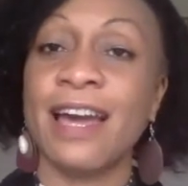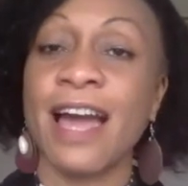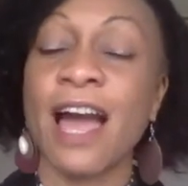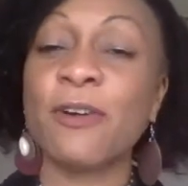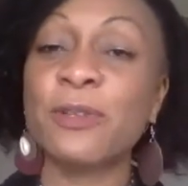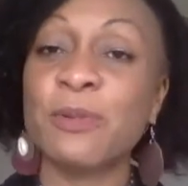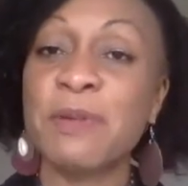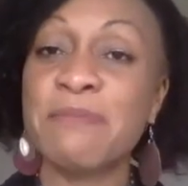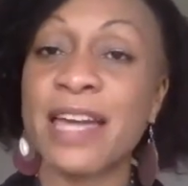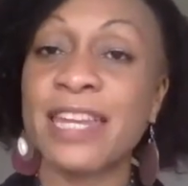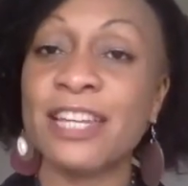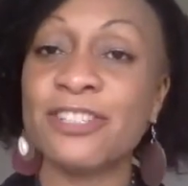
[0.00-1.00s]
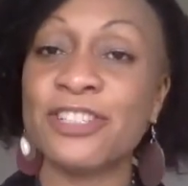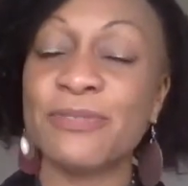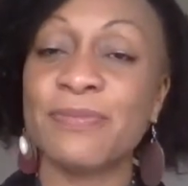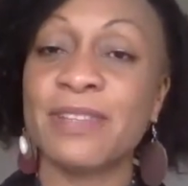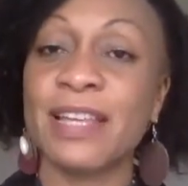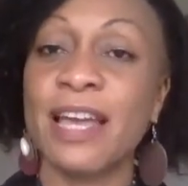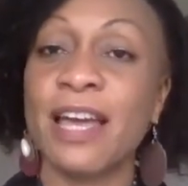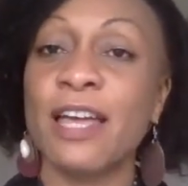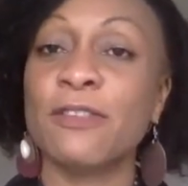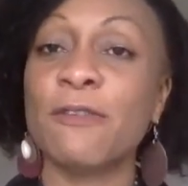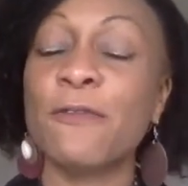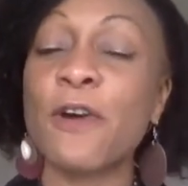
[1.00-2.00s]
How do we manage?
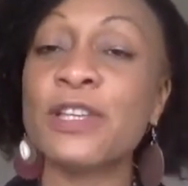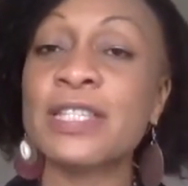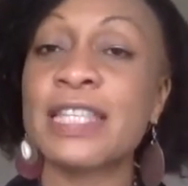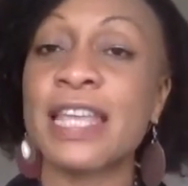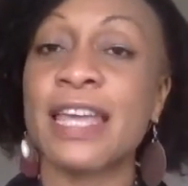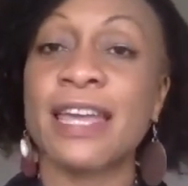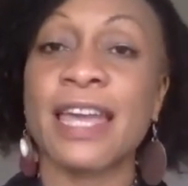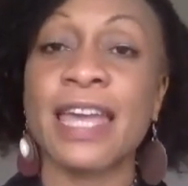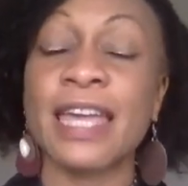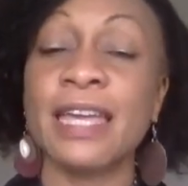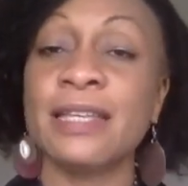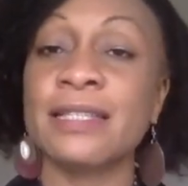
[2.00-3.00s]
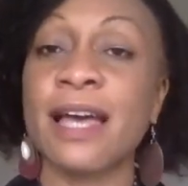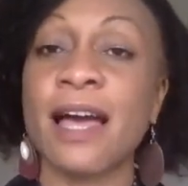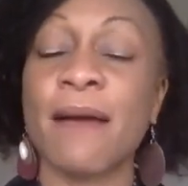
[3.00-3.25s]
The first thing is